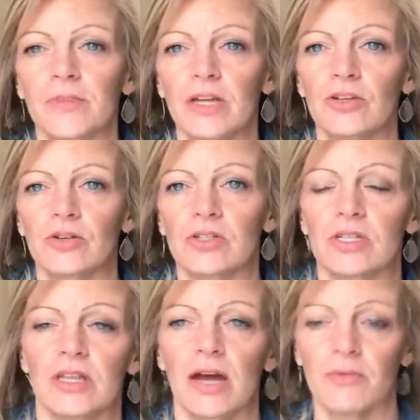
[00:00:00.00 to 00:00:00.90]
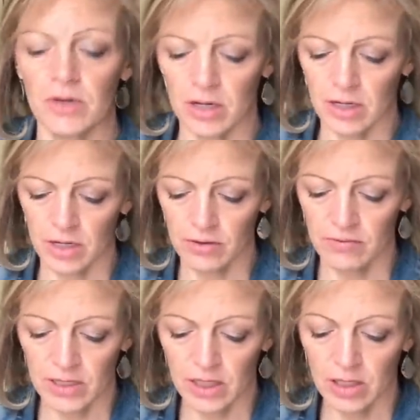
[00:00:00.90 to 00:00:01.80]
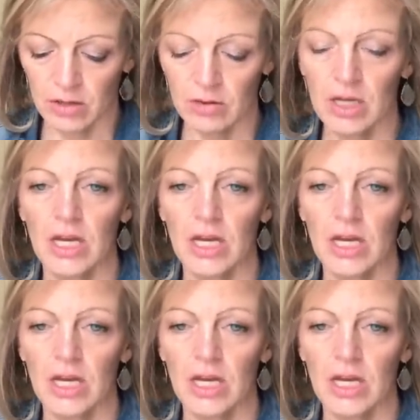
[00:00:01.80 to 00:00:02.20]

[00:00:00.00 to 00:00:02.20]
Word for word: And you can see that one on another video.